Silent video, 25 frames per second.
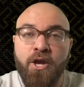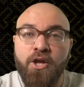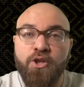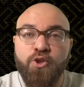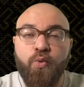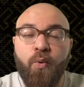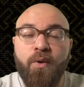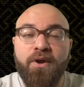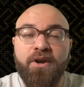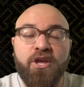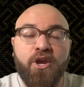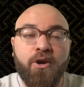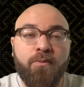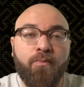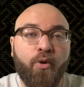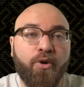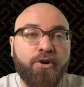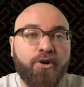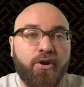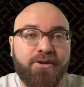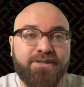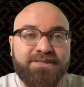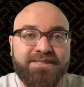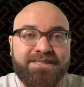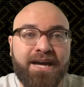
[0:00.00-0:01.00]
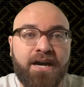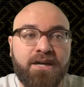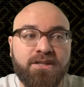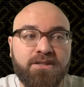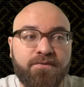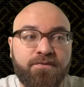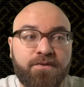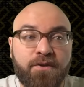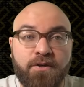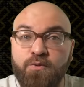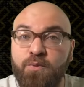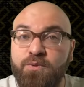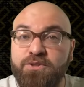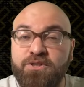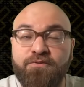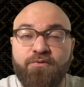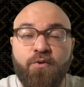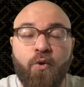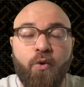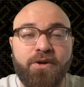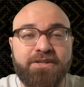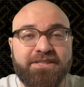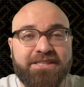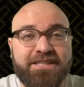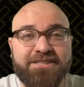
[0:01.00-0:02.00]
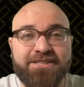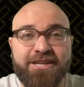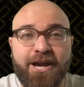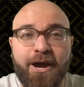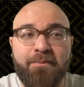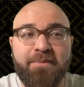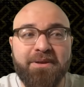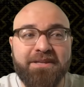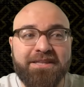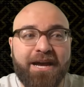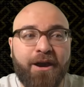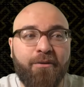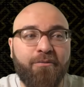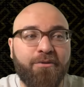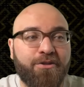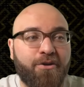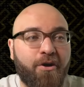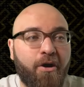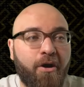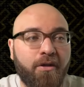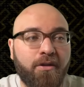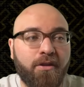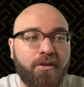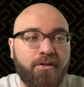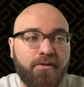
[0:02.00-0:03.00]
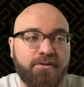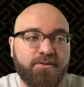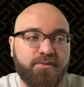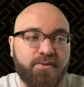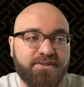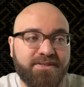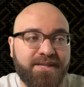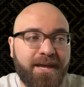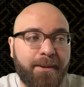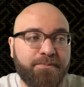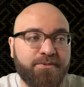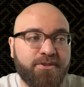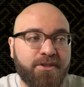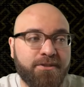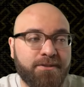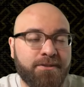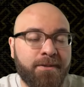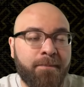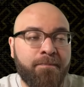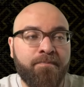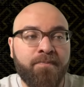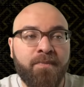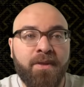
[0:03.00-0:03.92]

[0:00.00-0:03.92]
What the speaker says: 20 or more yards down the field, which of course he's coming down with all of those receptions.